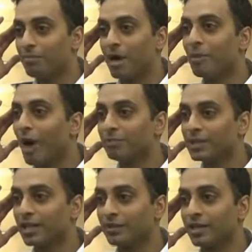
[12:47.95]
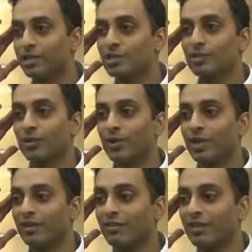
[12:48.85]
my mom telling me the
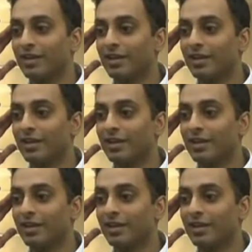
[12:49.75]
story of